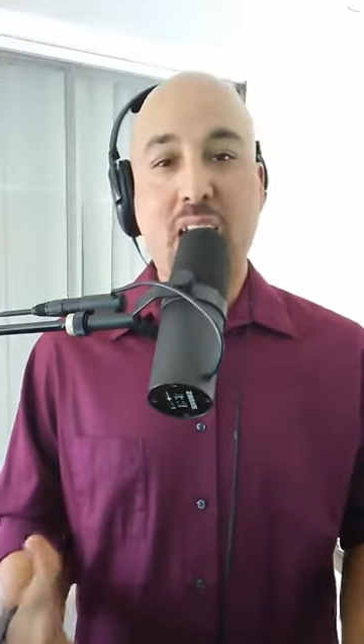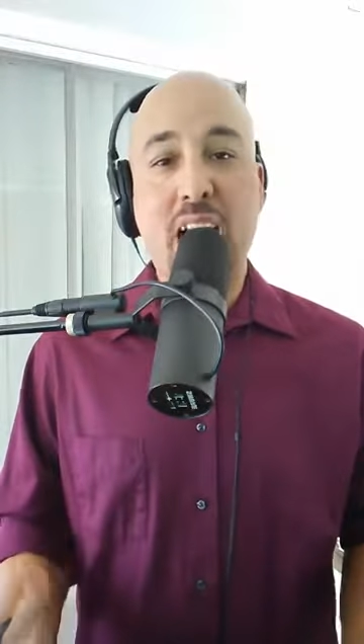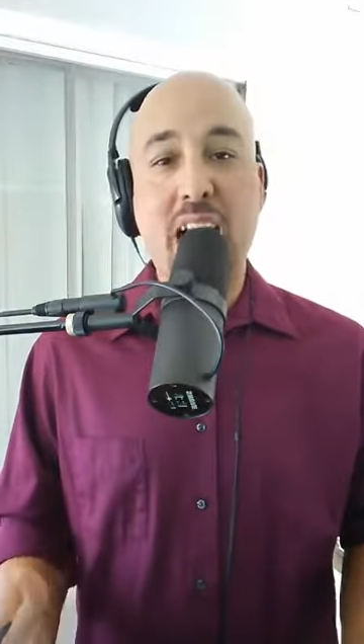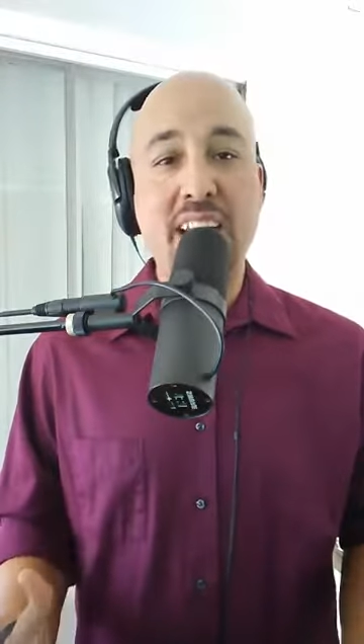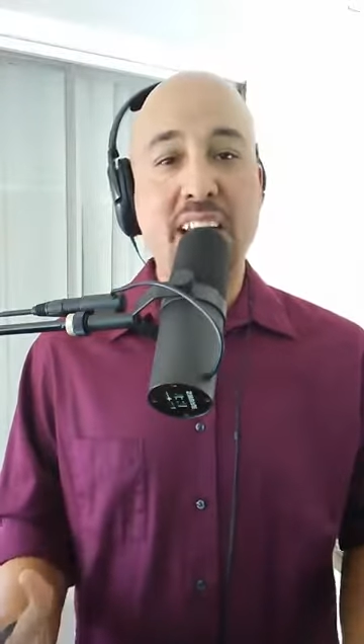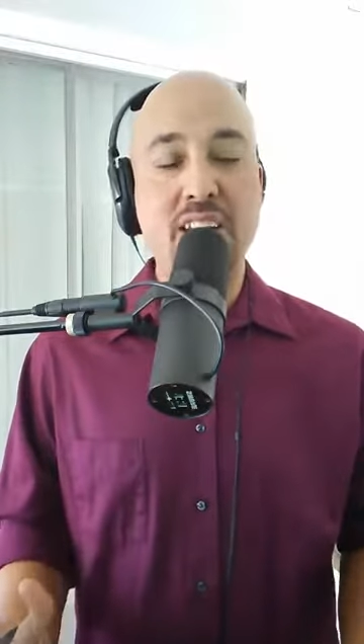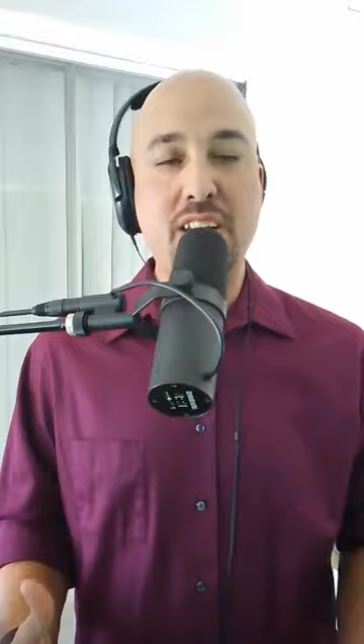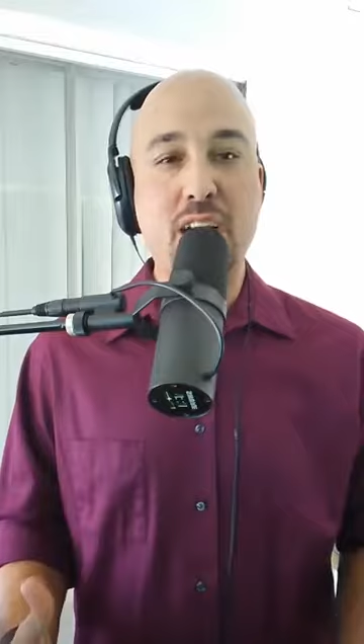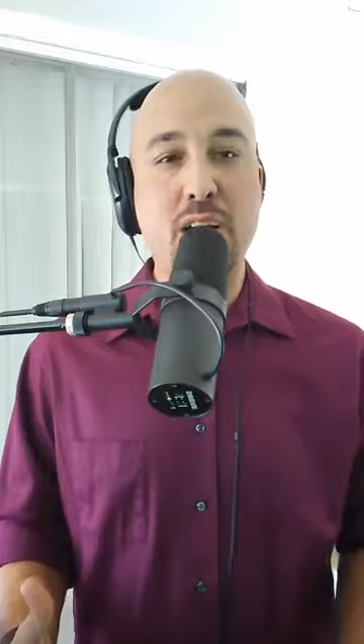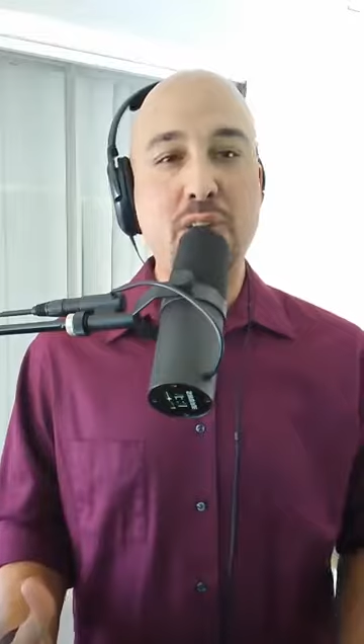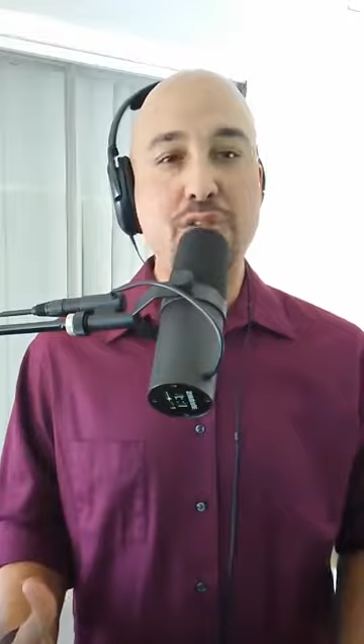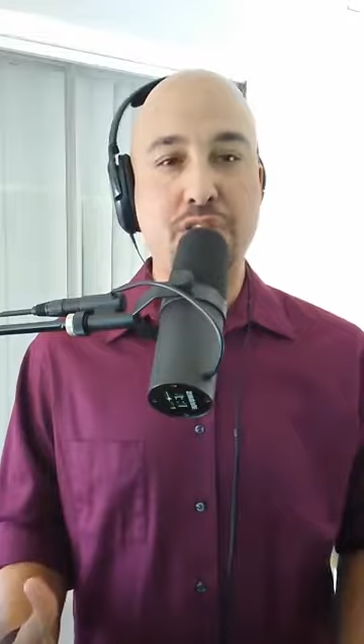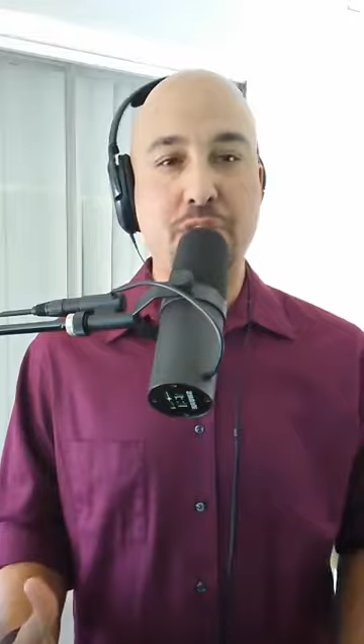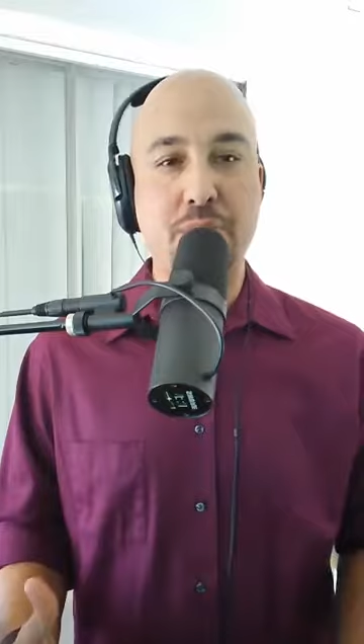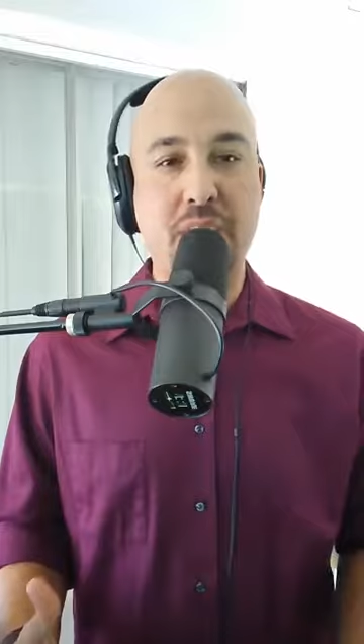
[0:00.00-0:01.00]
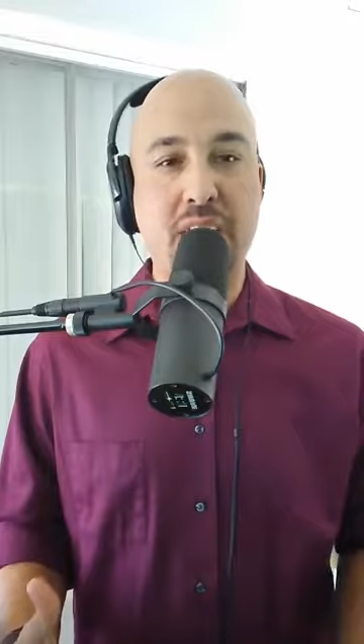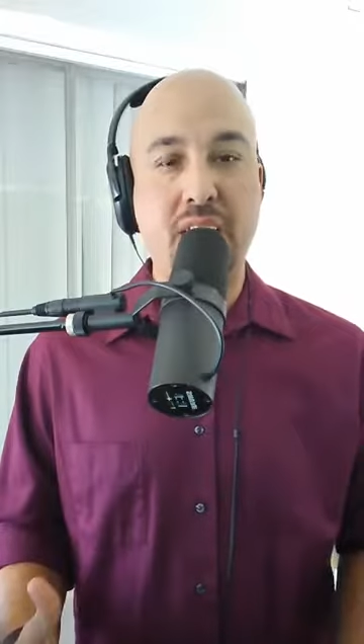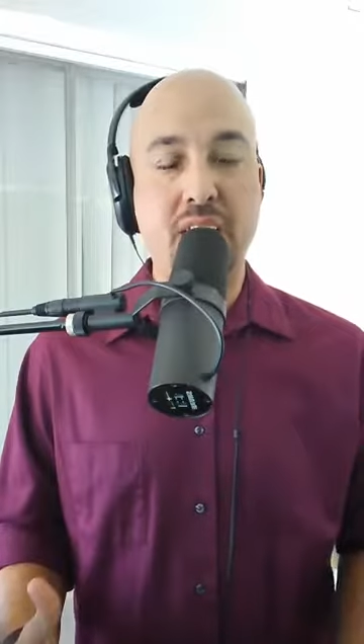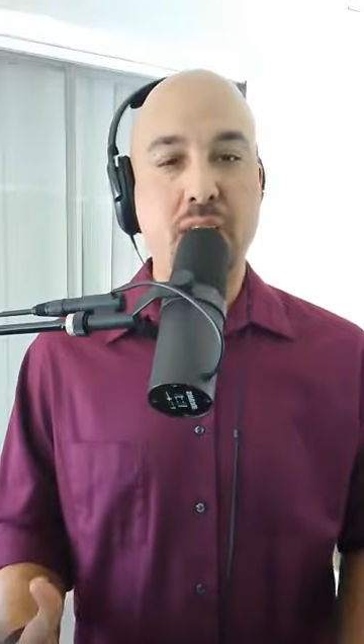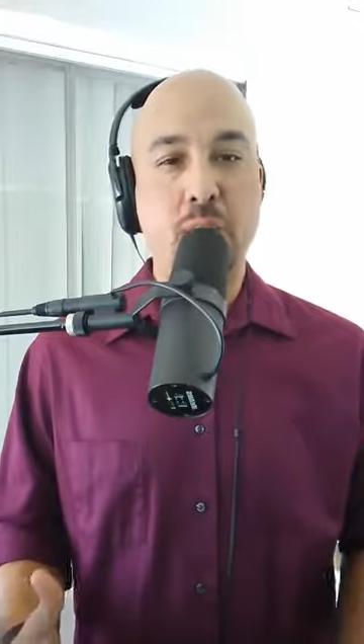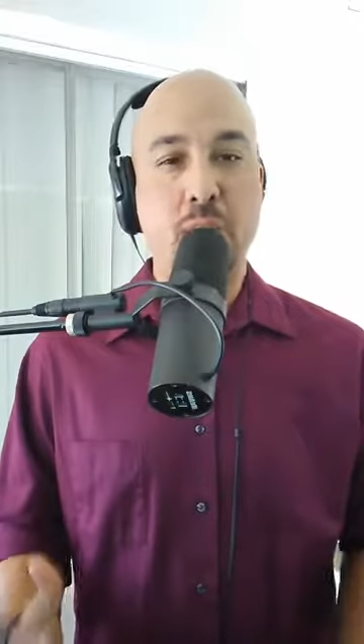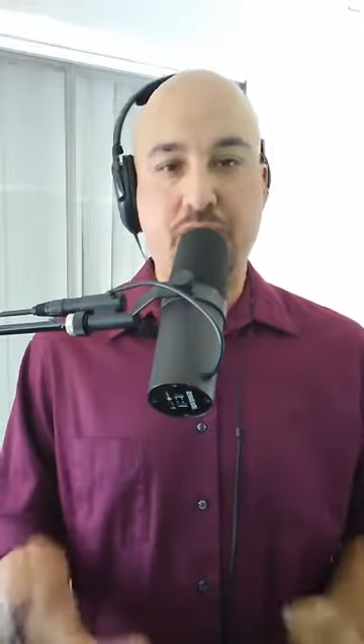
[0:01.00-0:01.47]
I didn't know should
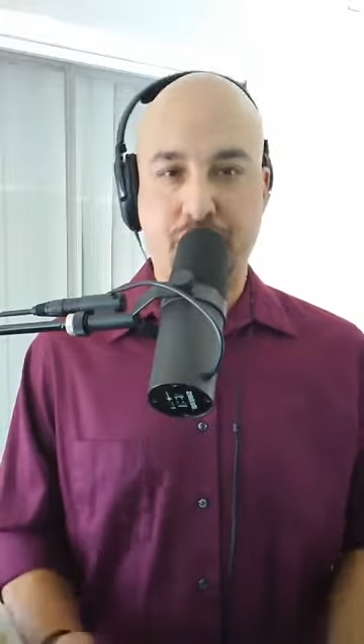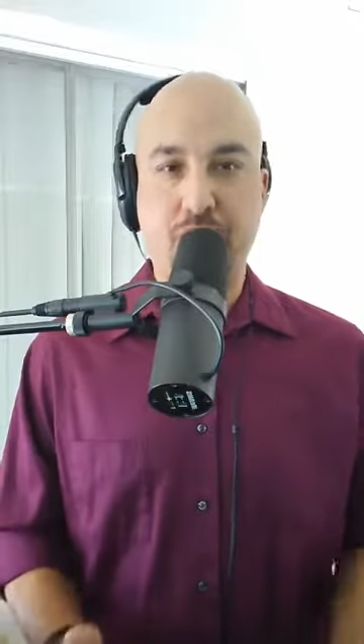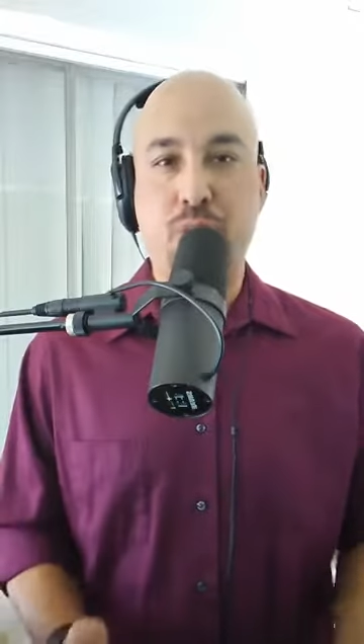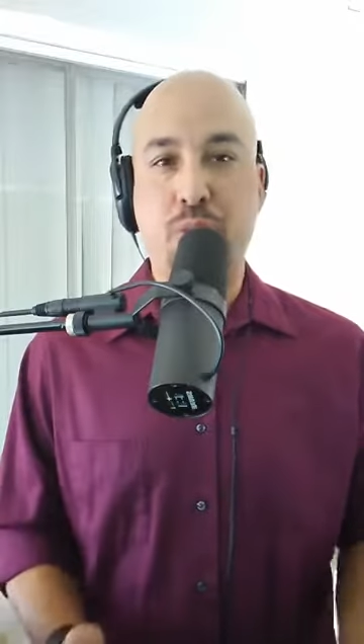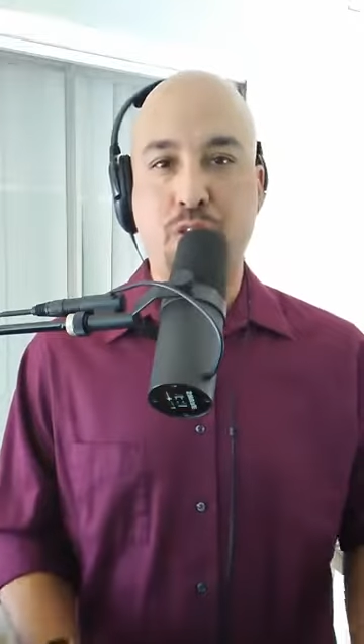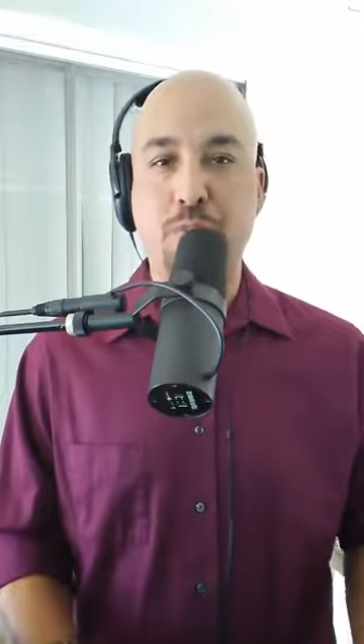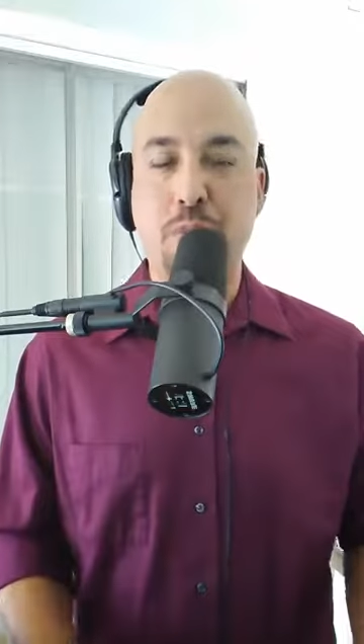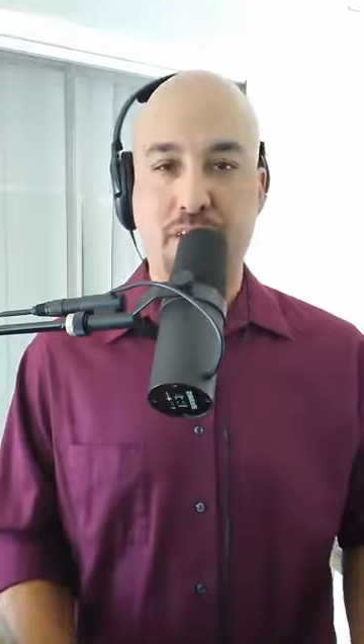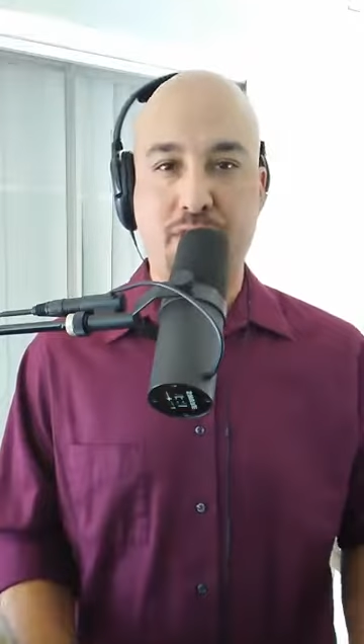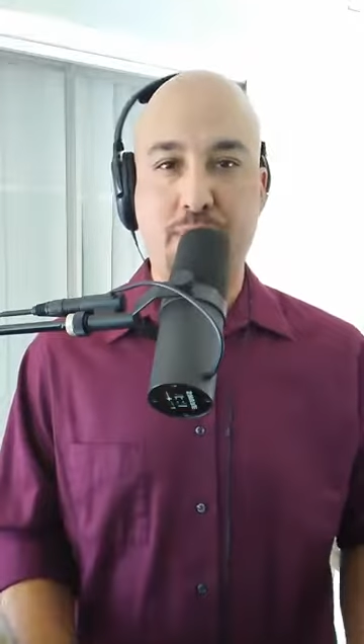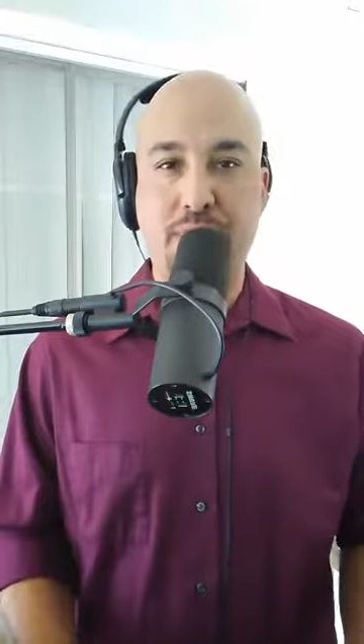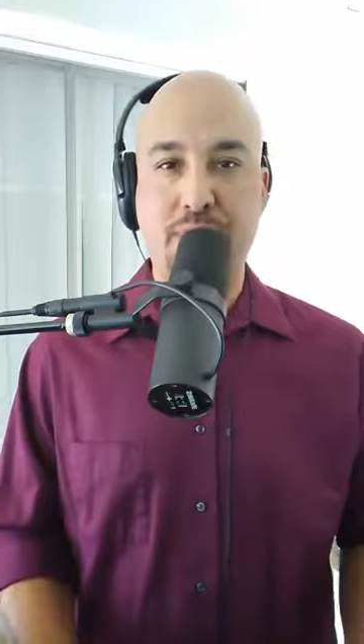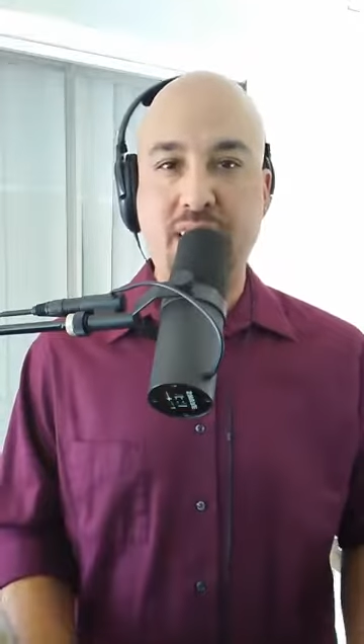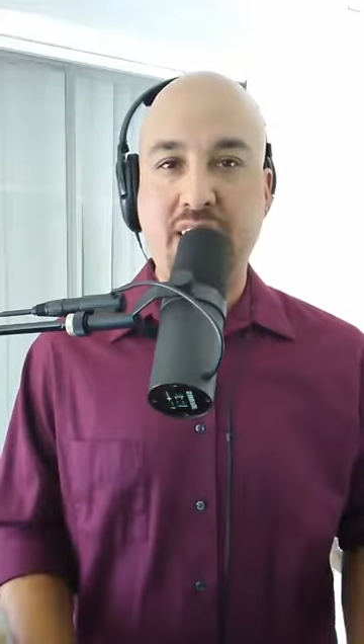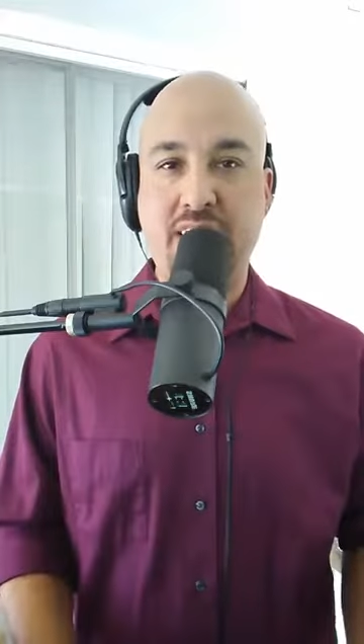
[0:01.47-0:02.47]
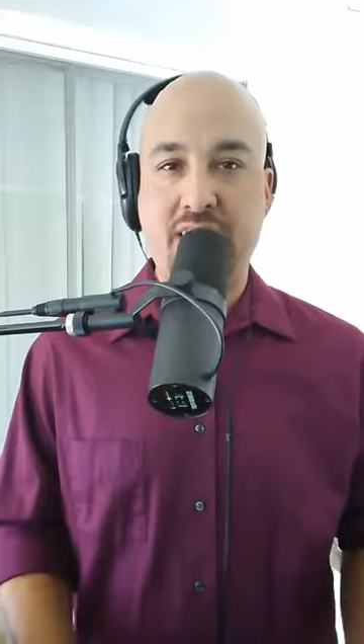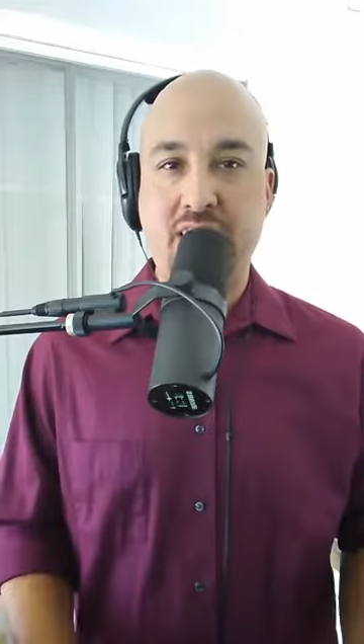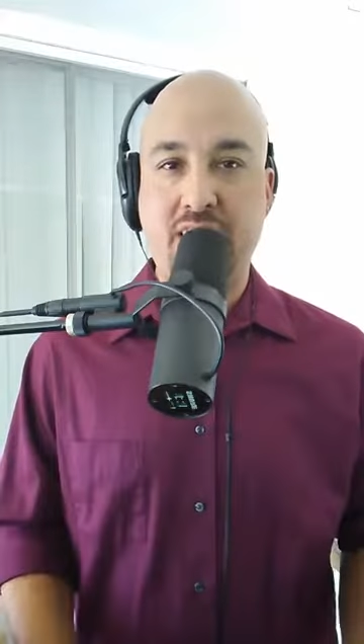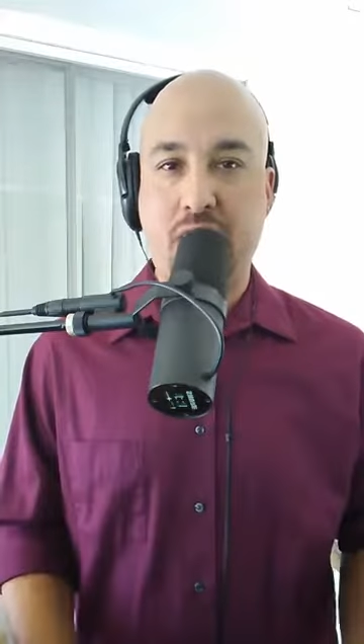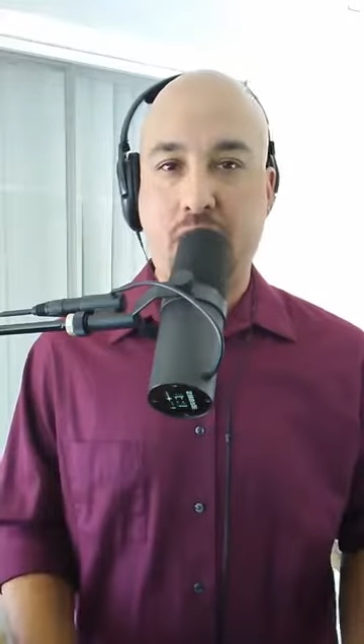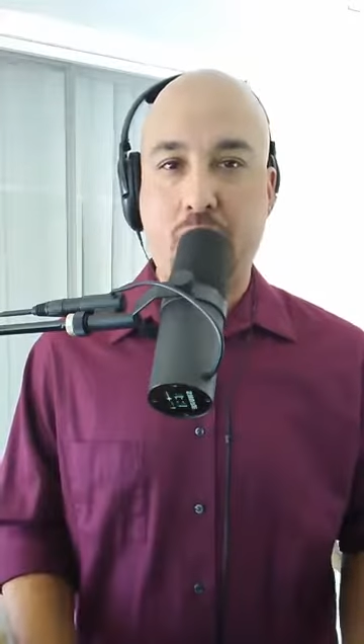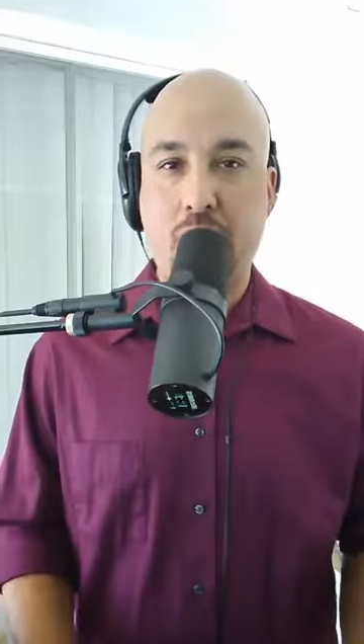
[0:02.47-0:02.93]
be well, it's your responsibility
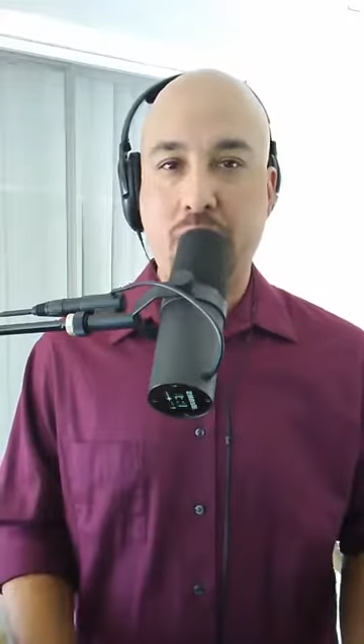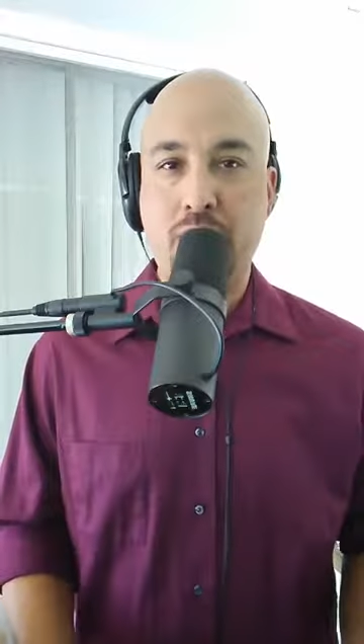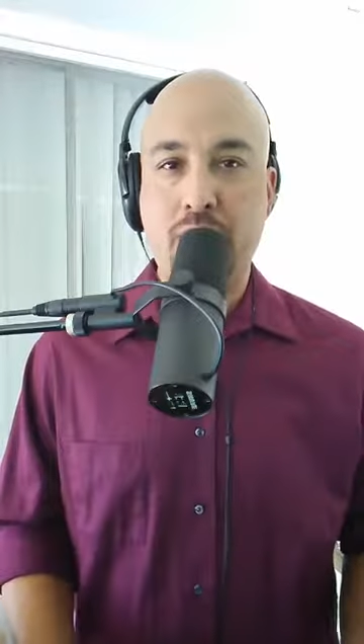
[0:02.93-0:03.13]
to know.